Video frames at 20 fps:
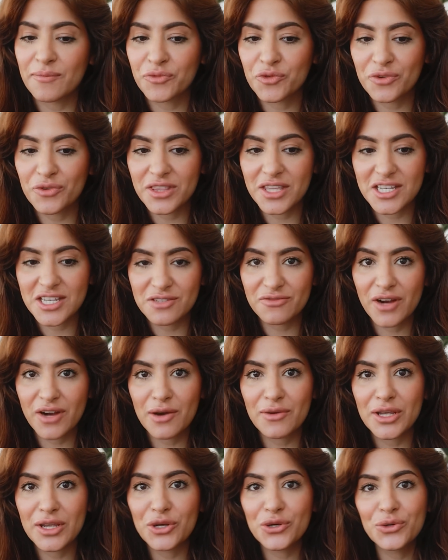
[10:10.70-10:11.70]
with these
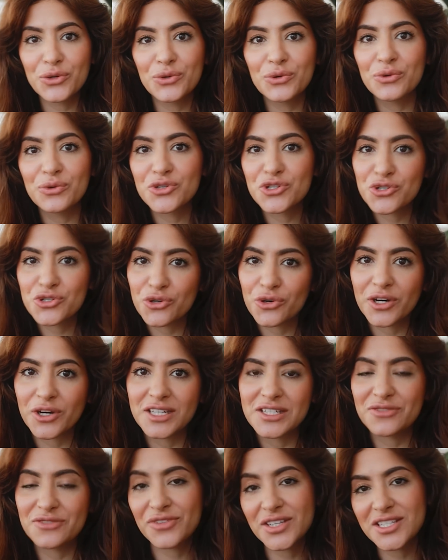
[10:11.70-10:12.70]
very cool
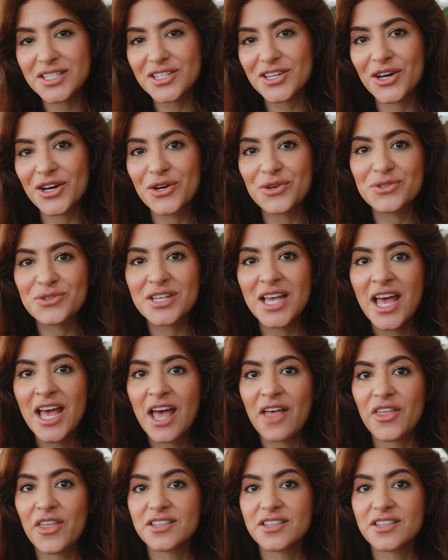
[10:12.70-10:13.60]
short videos